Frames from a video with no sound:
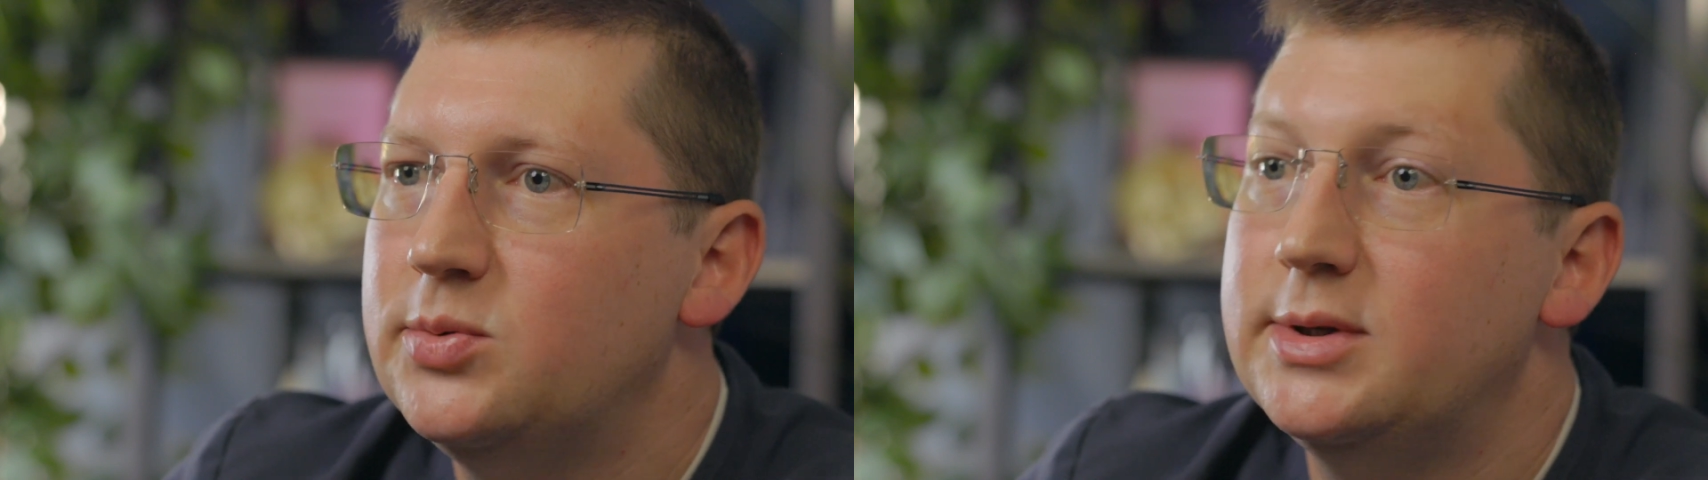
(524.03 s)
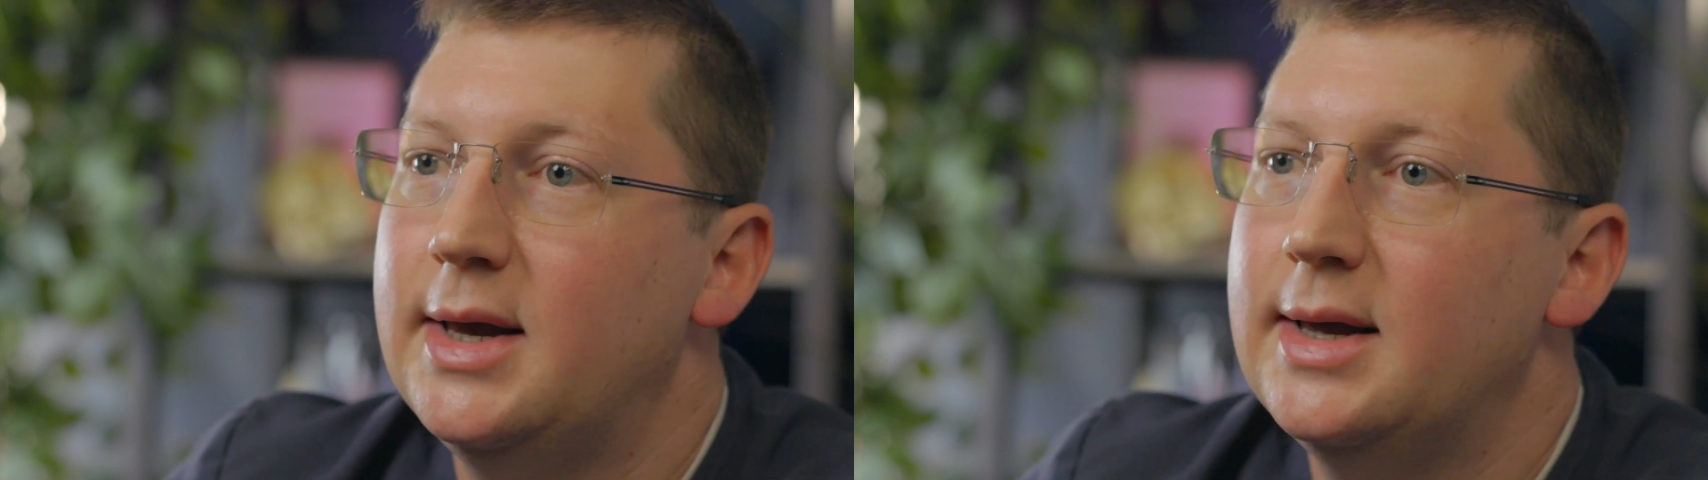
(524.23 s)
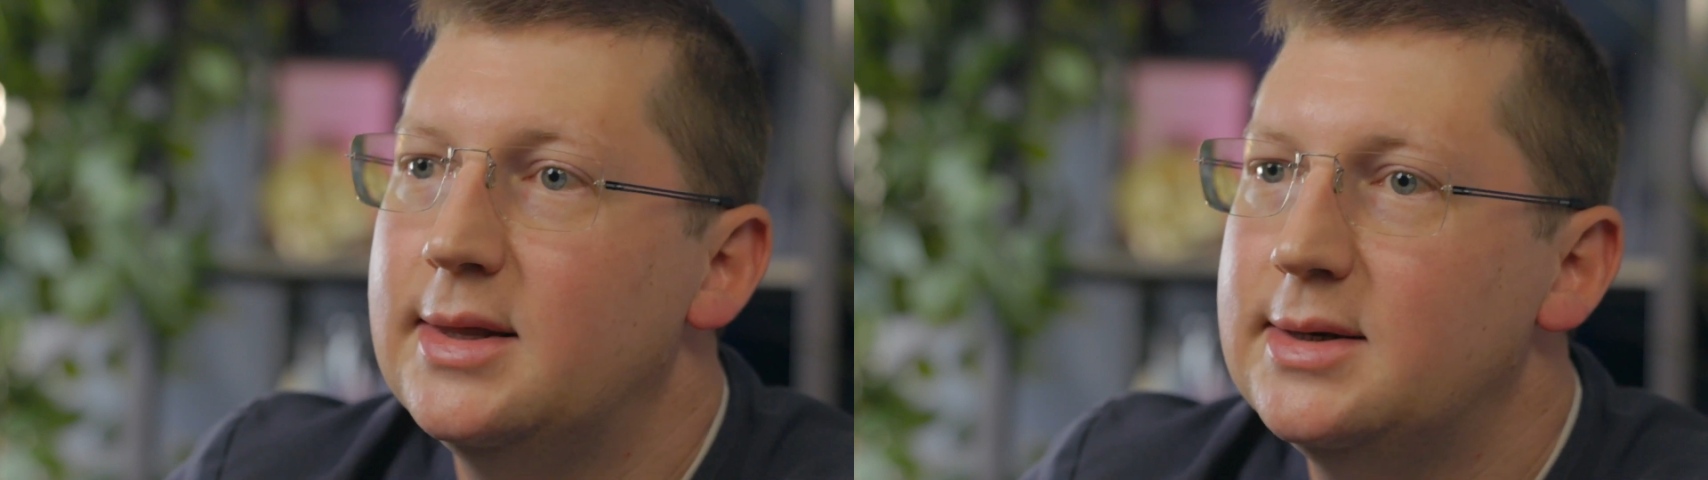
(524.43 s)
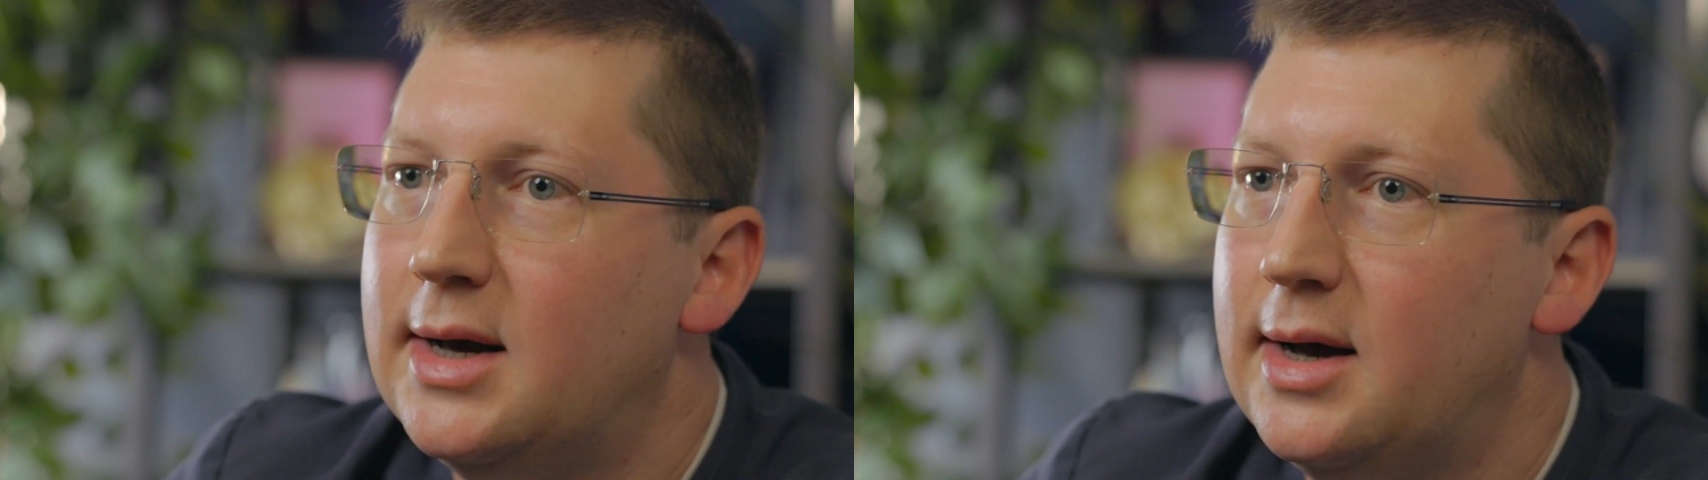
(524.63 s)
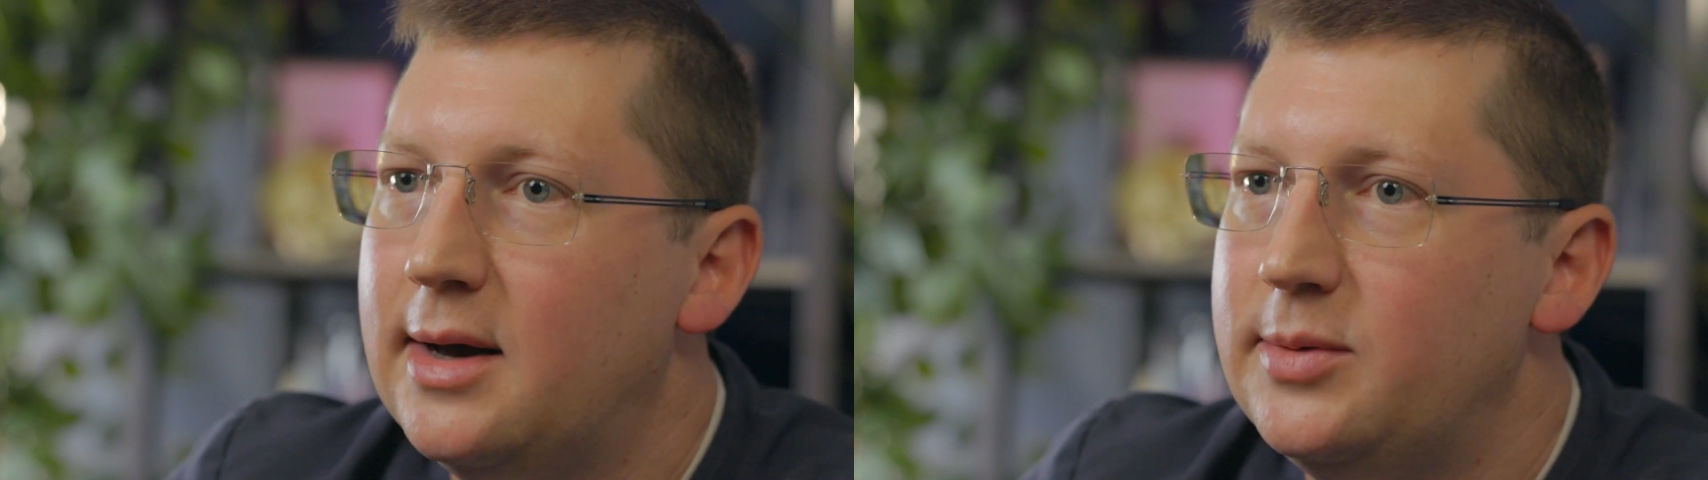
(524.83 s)
will take the
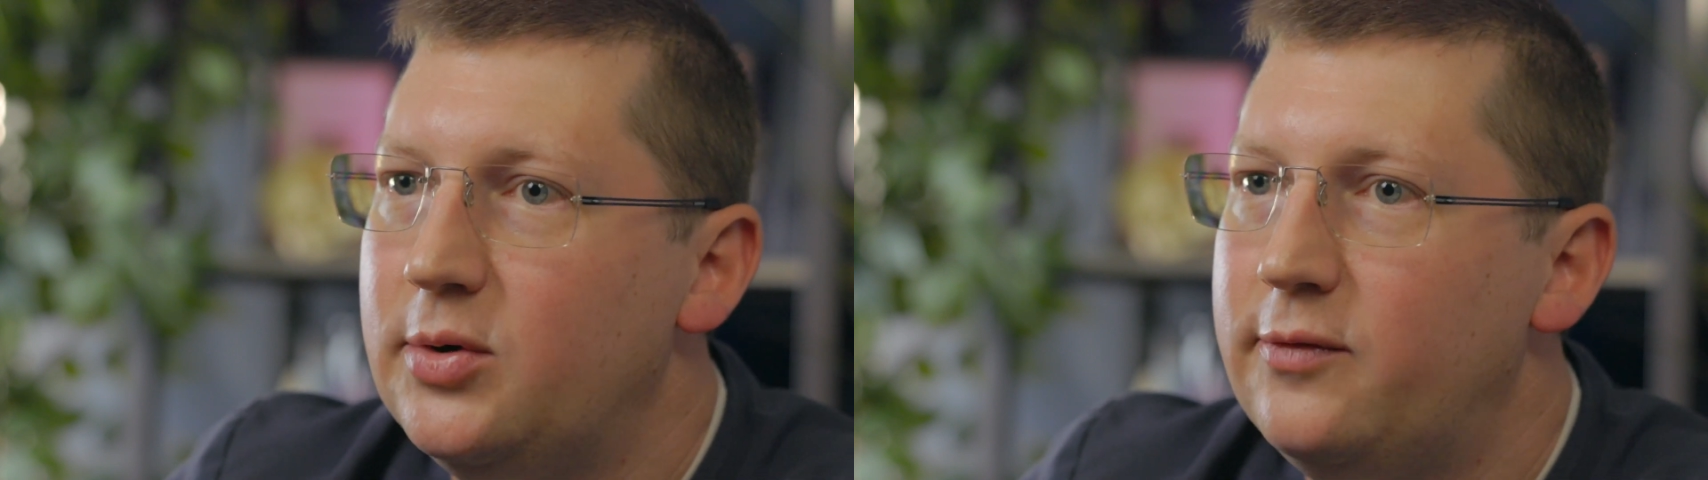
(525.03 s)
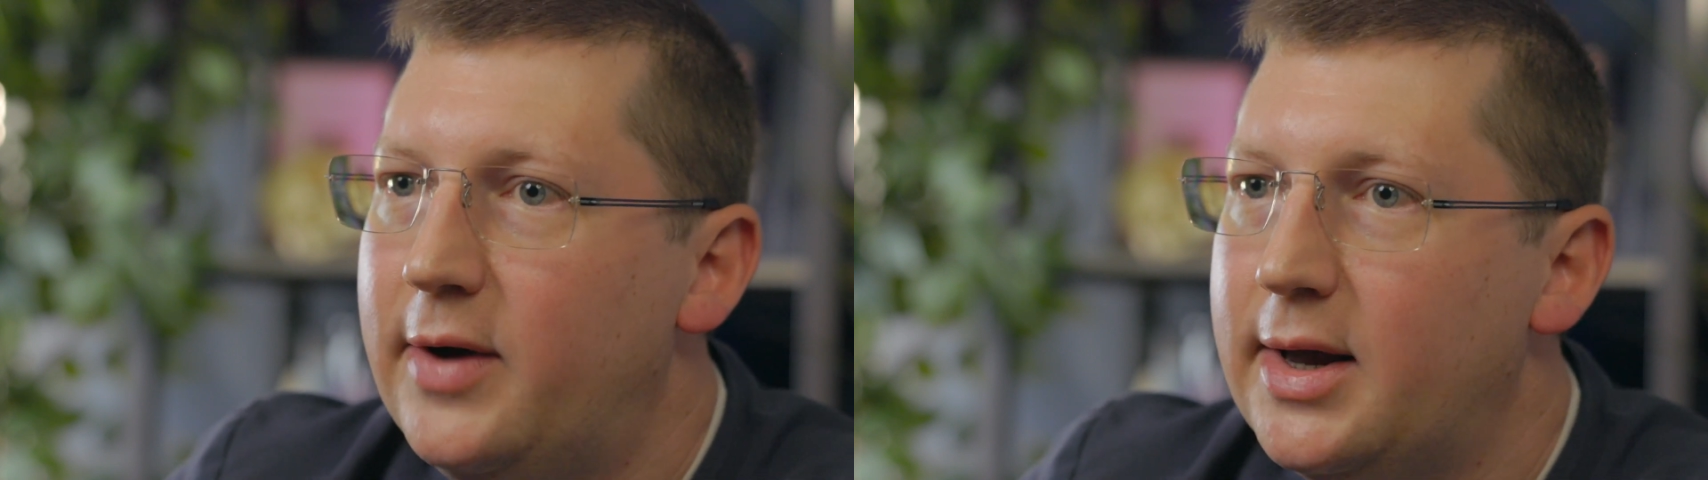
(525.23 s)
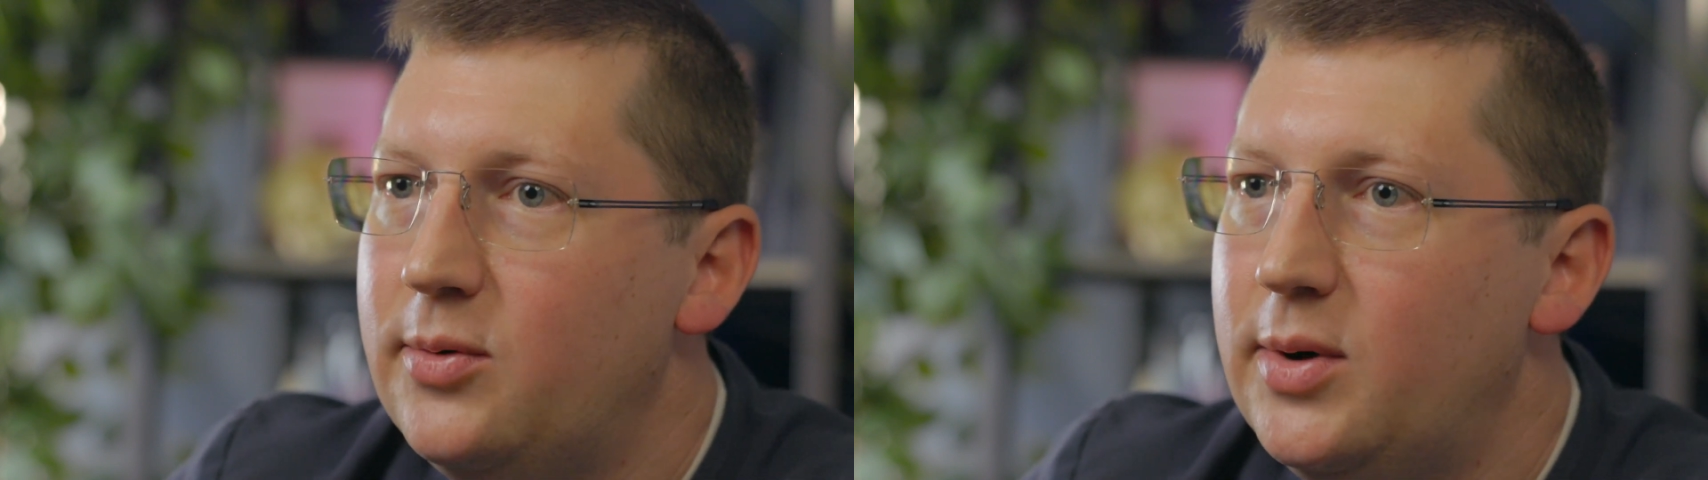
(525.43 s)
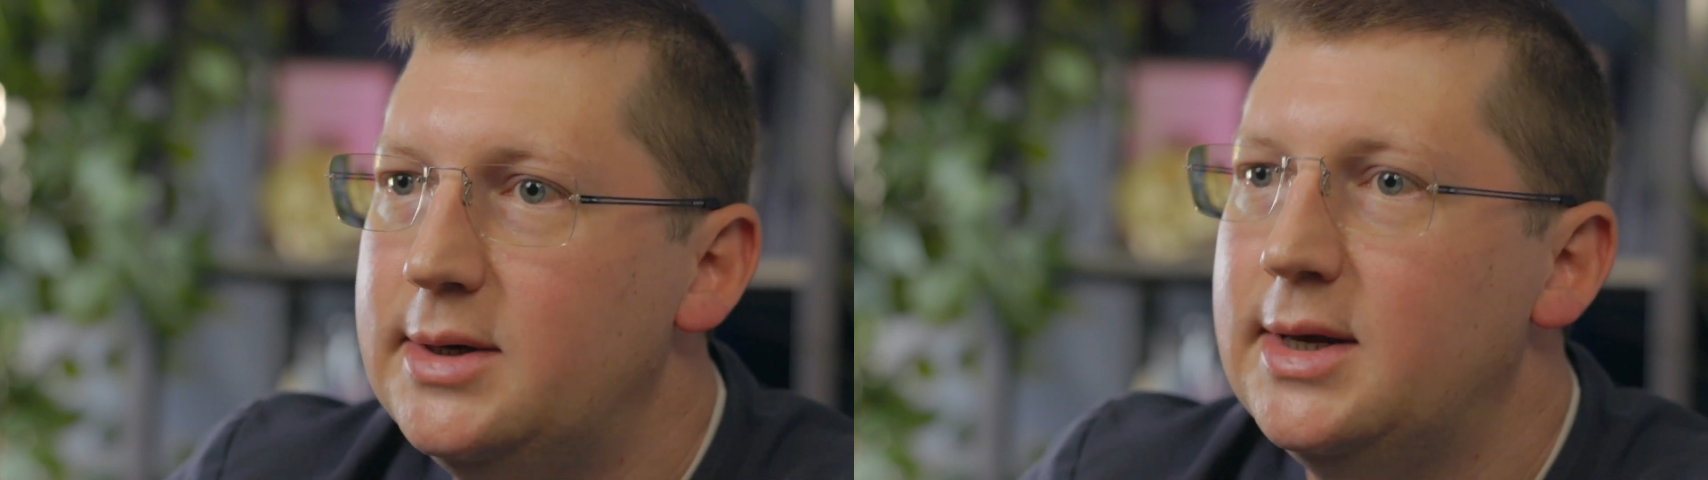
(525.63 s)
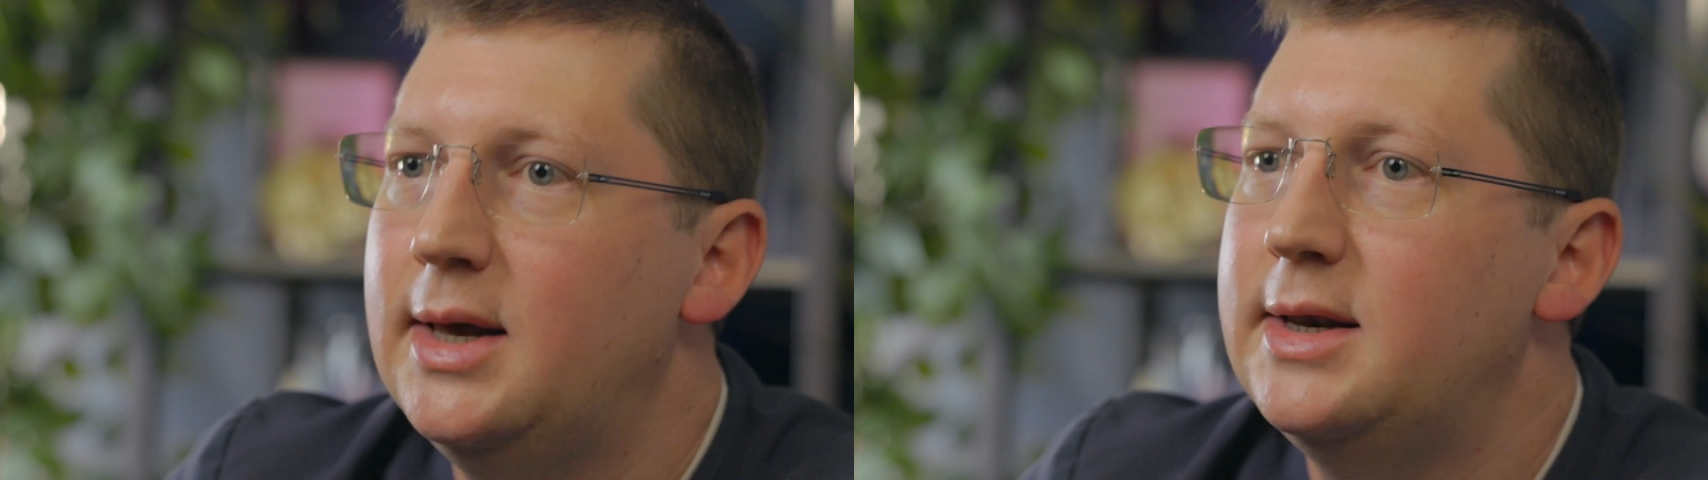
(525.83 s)
time to evaluate